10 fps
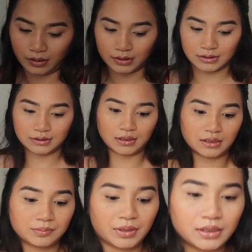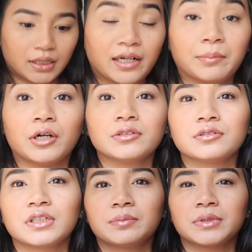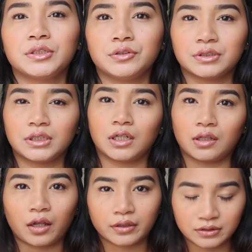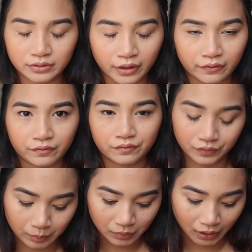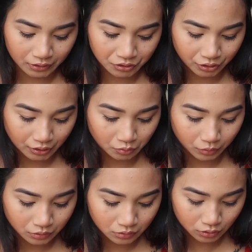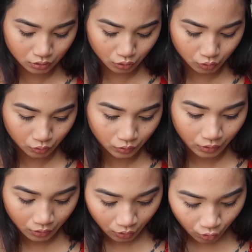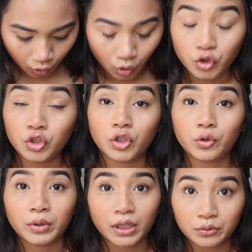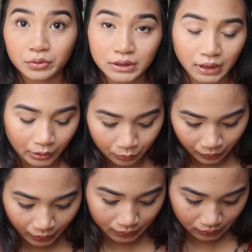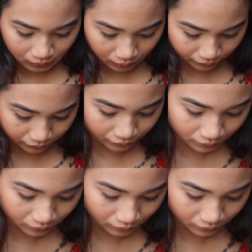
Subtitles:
This is the last bag. And I'm also going to be using a lot of stuff from last year as well. So, you know, we got to recycle that stuff.